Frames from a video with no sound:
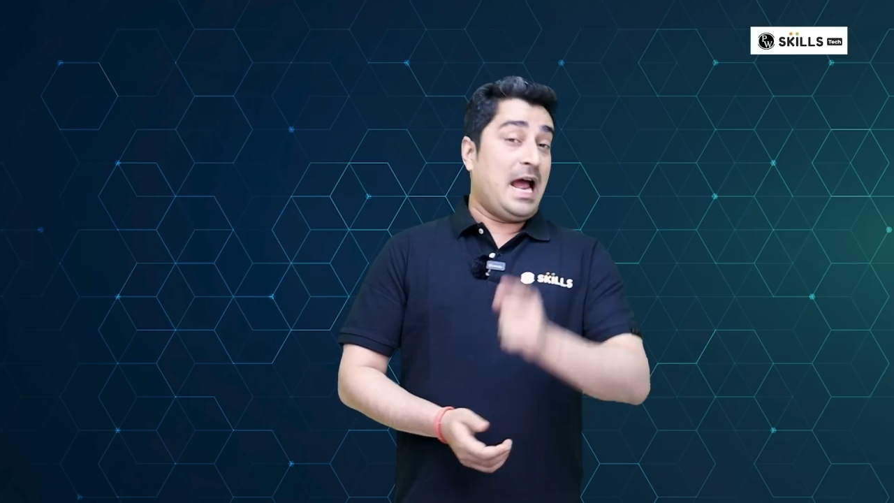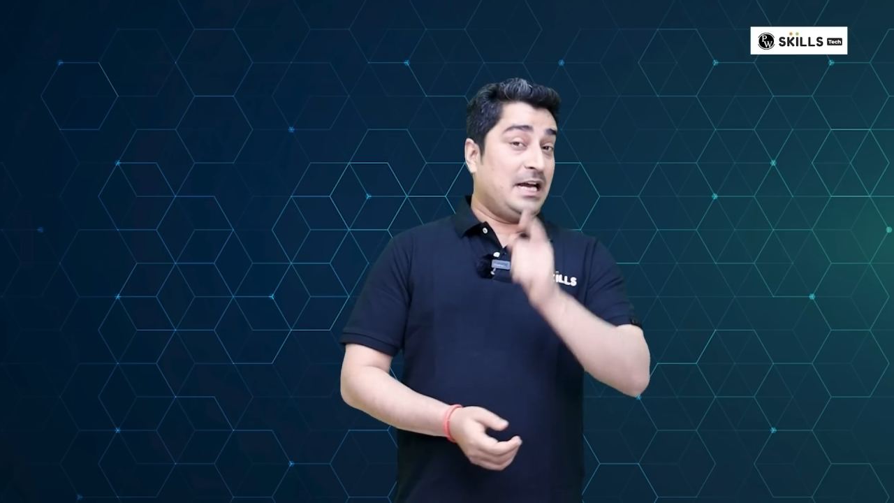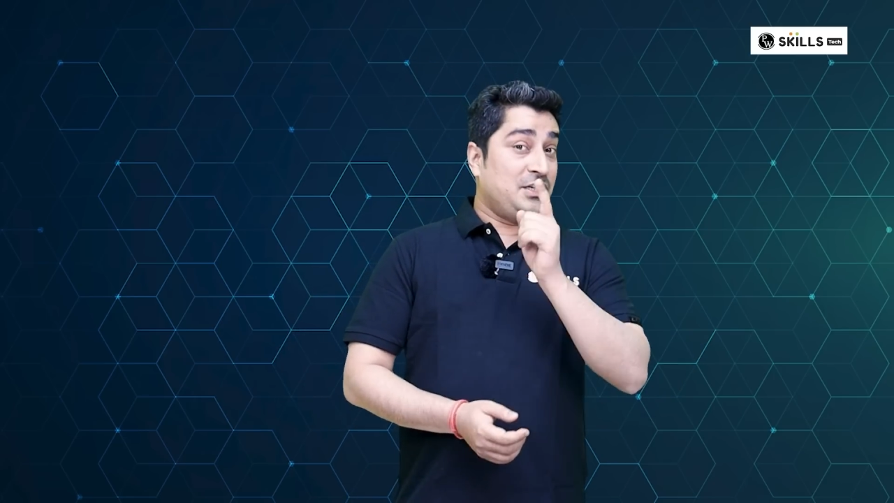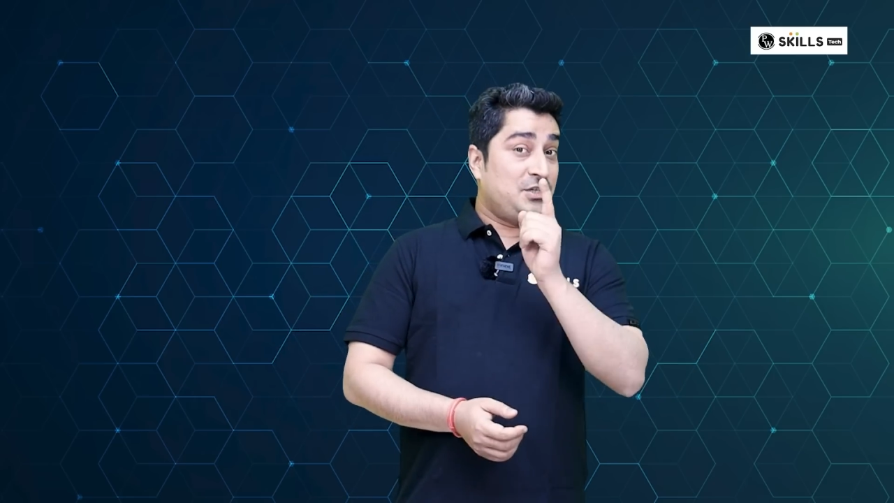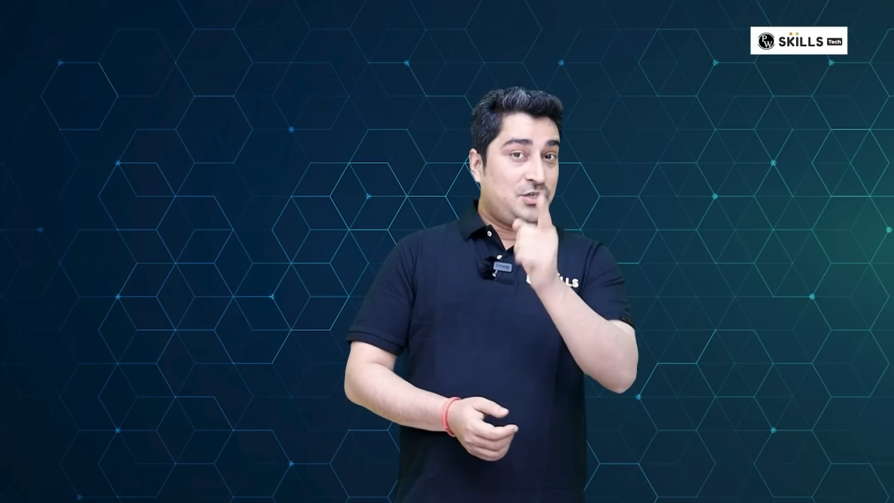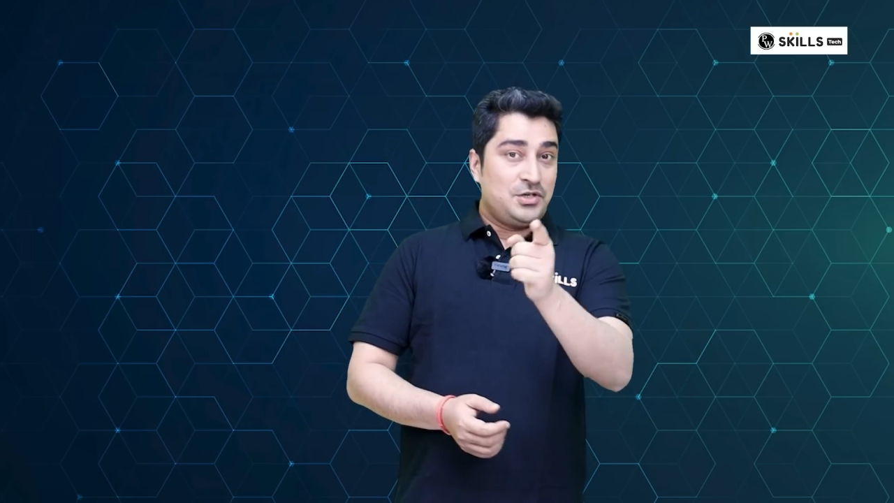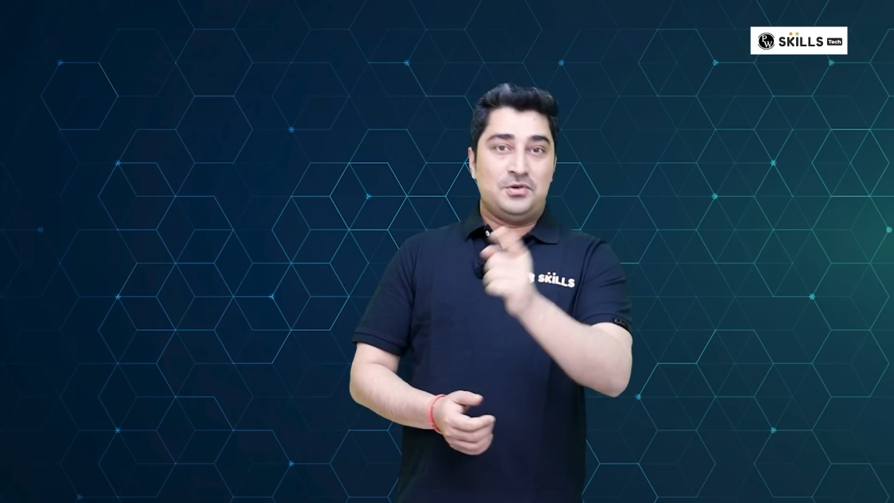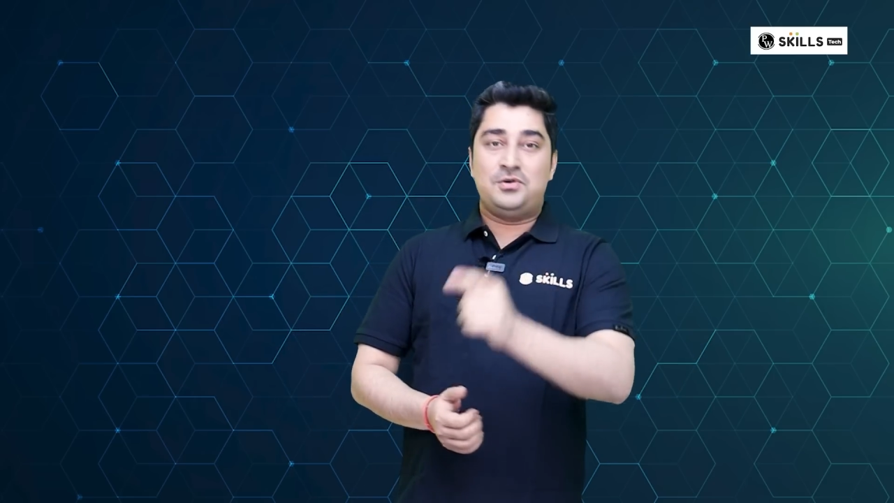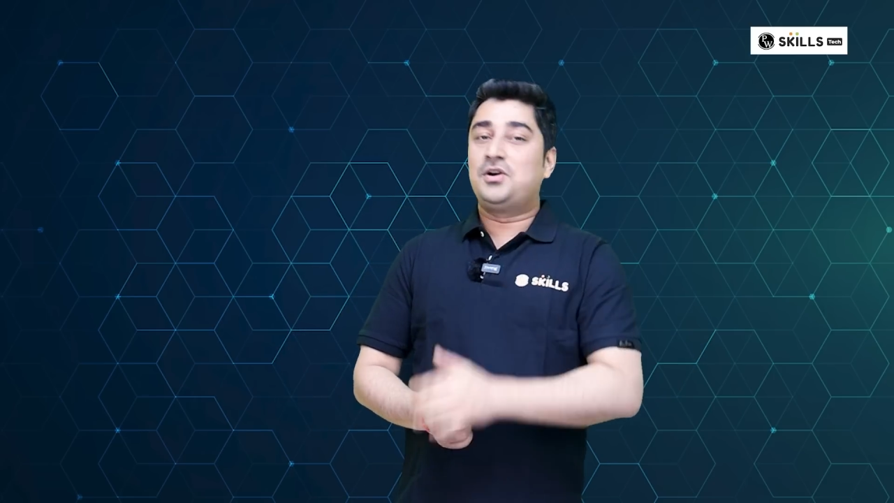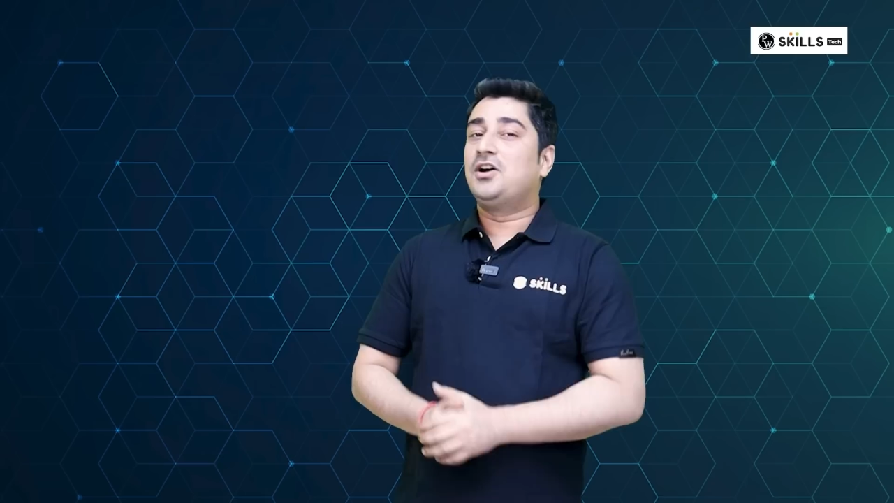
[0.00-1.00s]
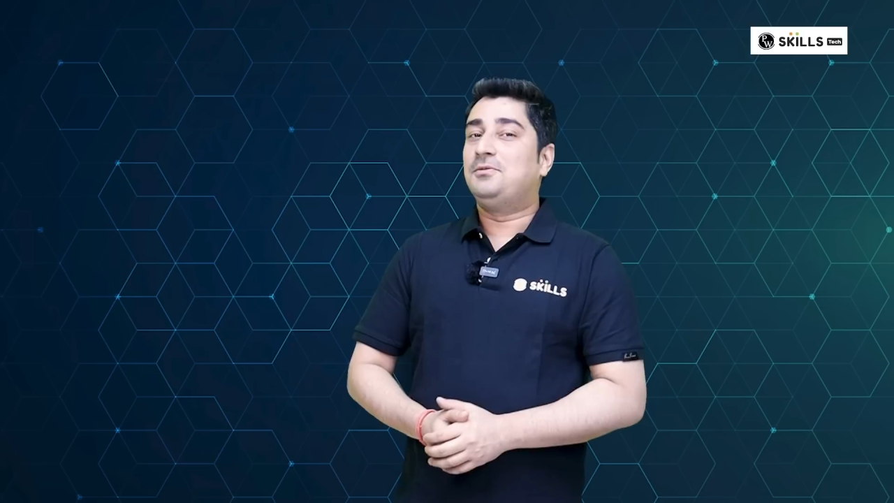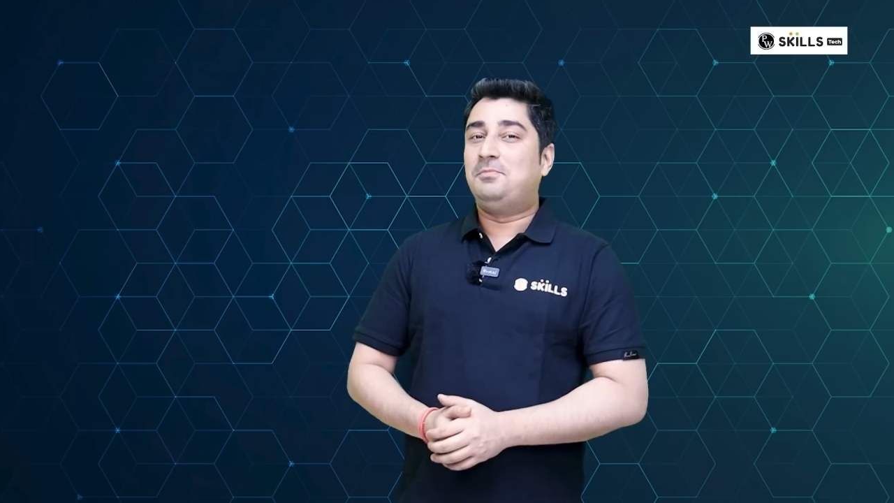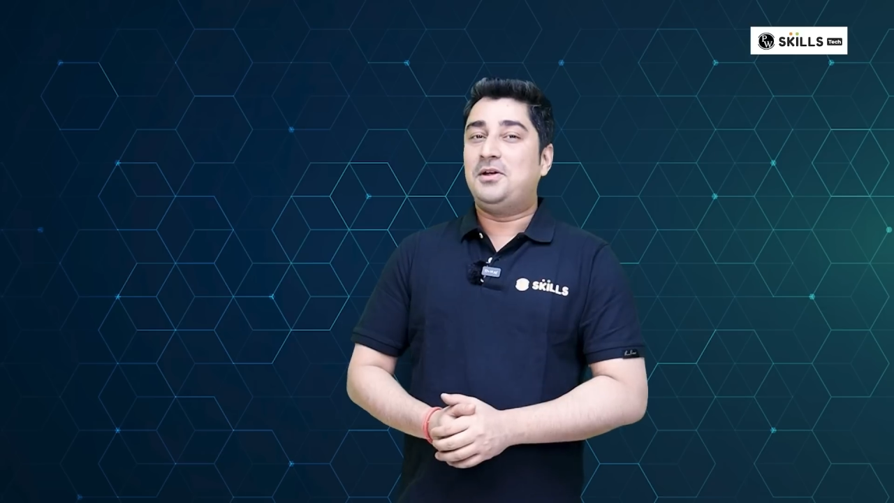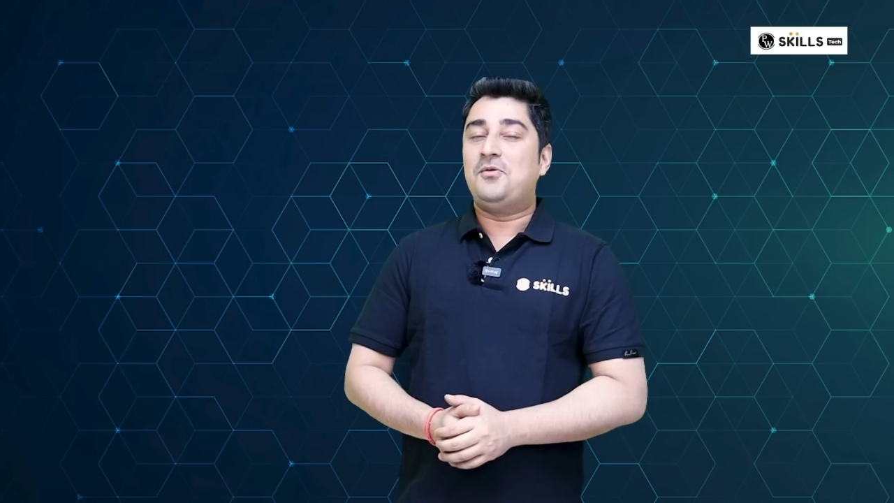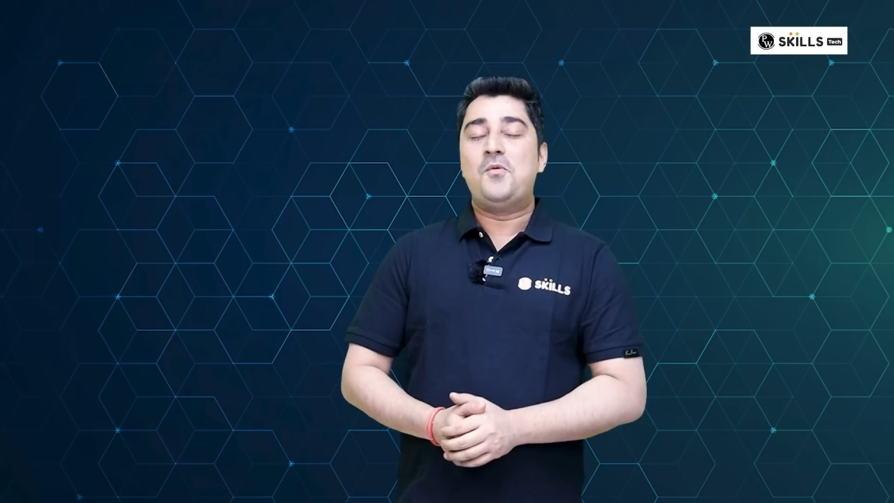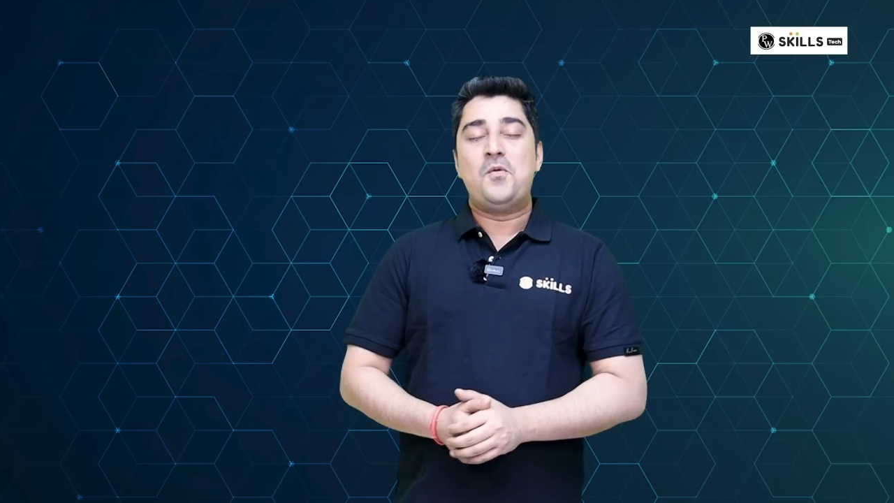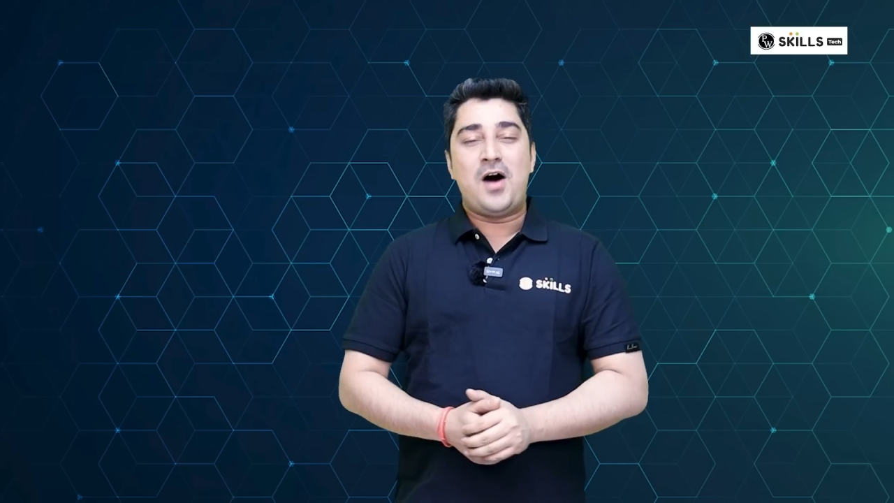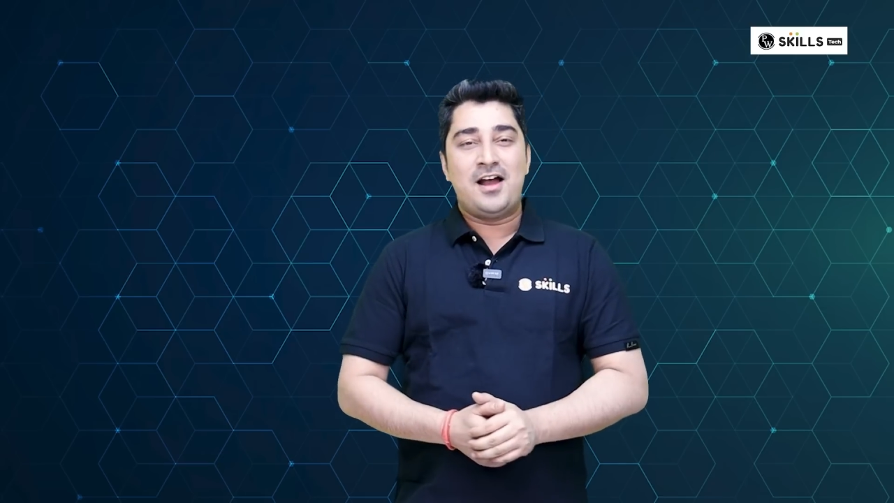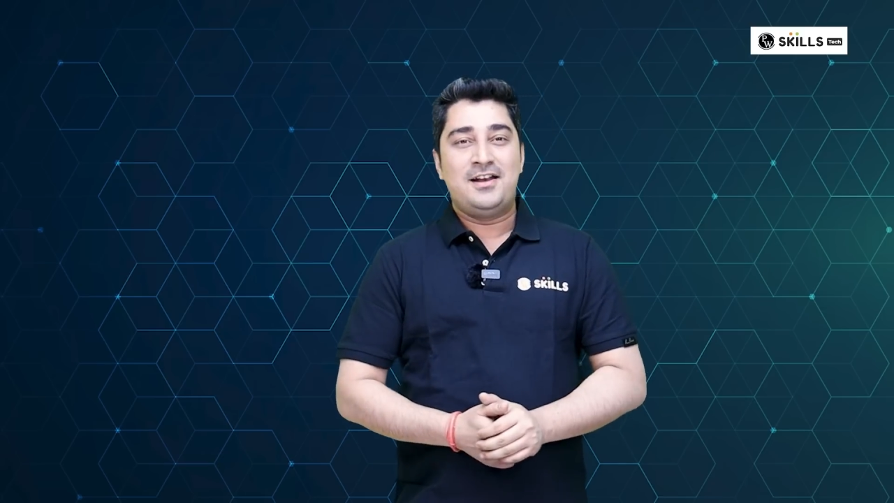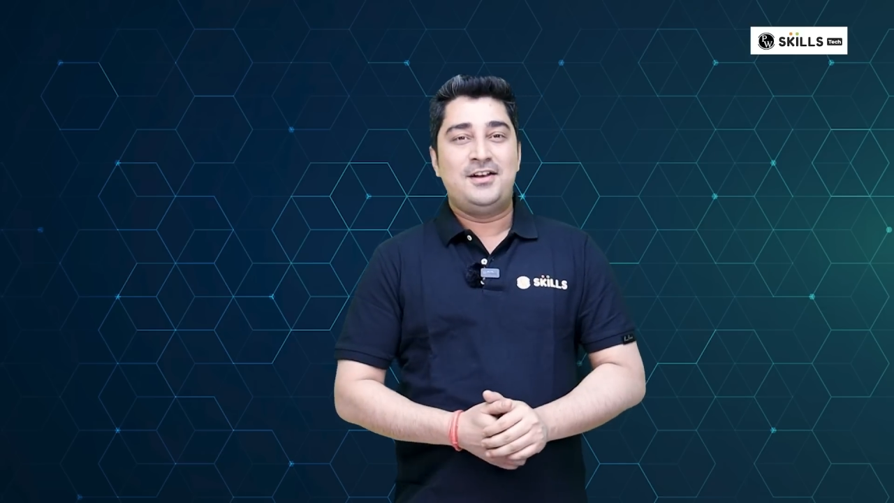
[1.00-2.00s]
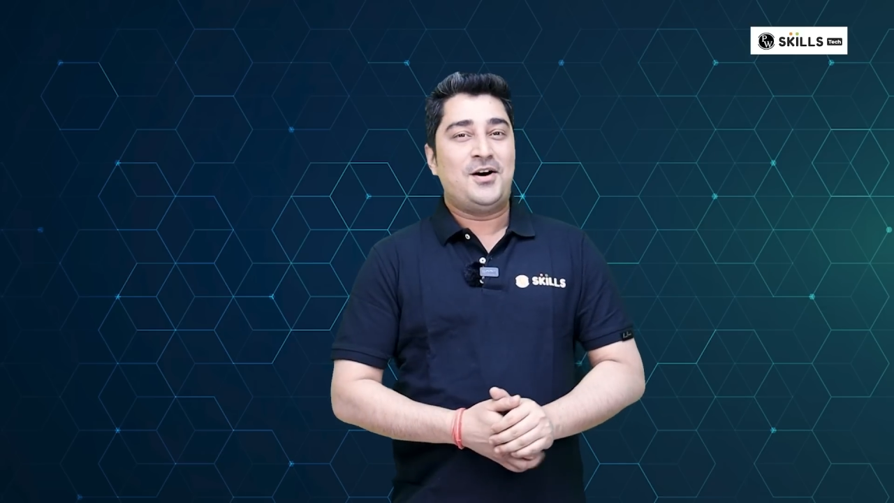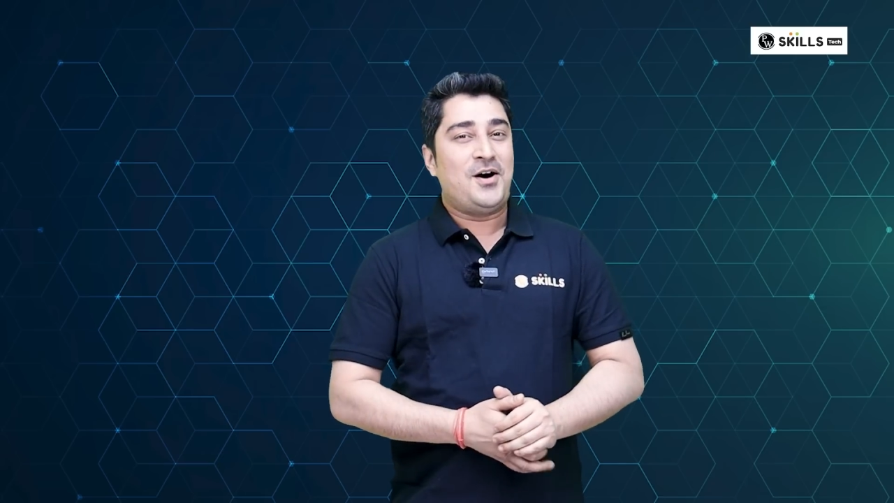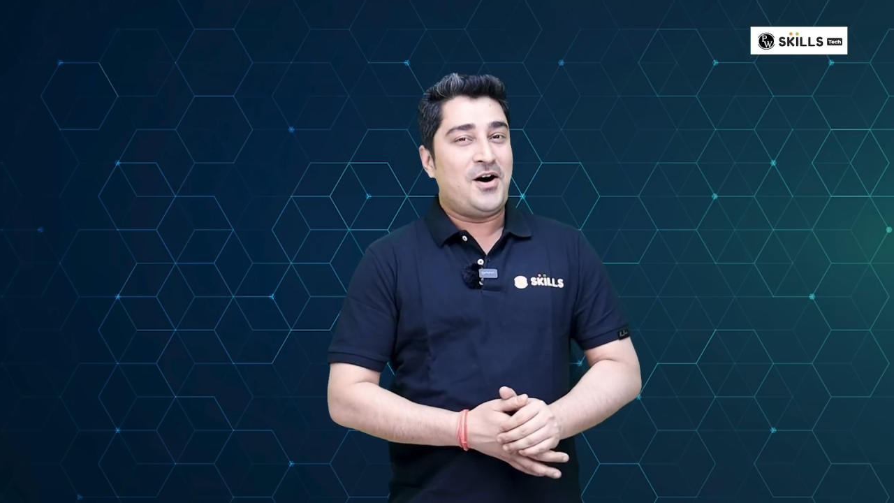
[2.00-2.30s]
and you could be one